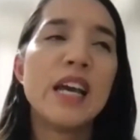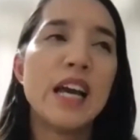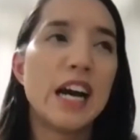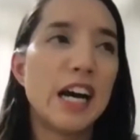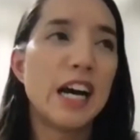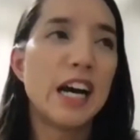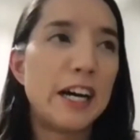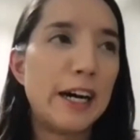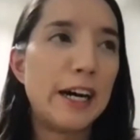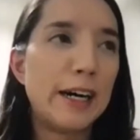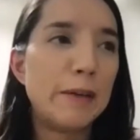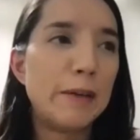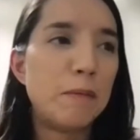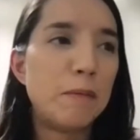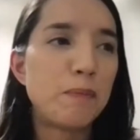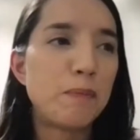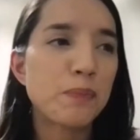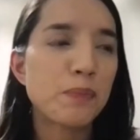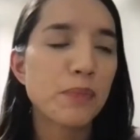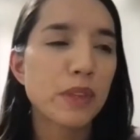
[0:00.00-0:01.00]

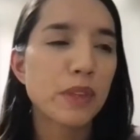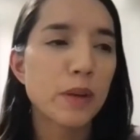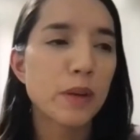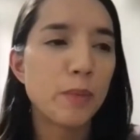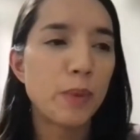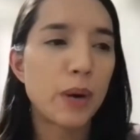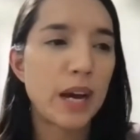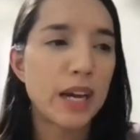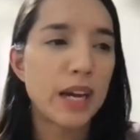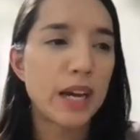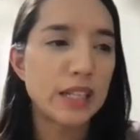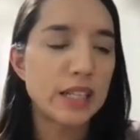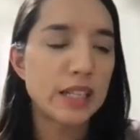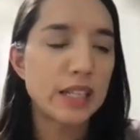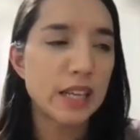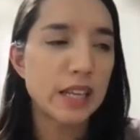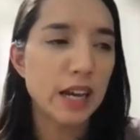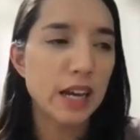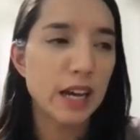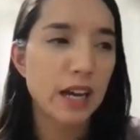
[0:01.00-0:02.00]
But
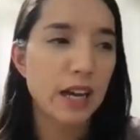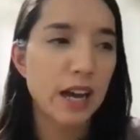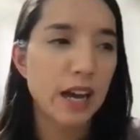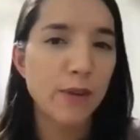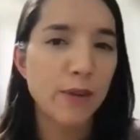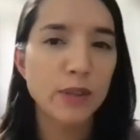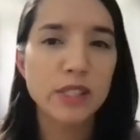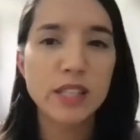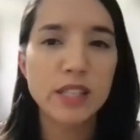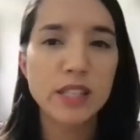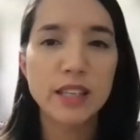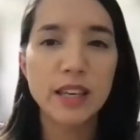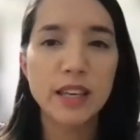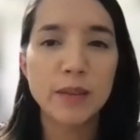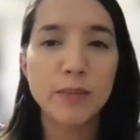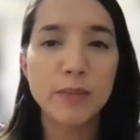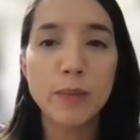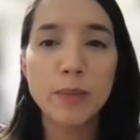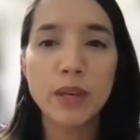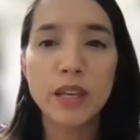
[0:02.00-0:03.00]
I was thinking
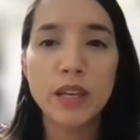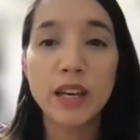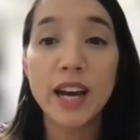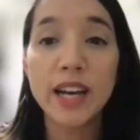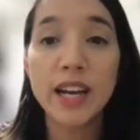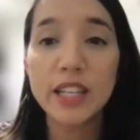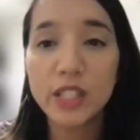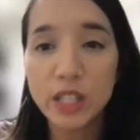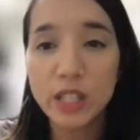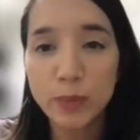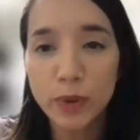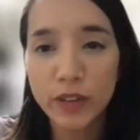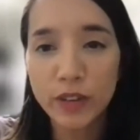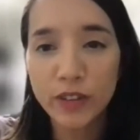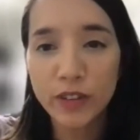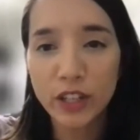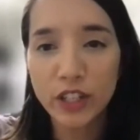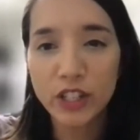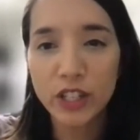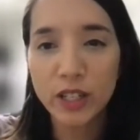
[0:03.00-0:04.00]
maybe Aichi
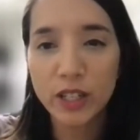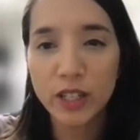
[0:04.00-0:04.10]
Prefecture,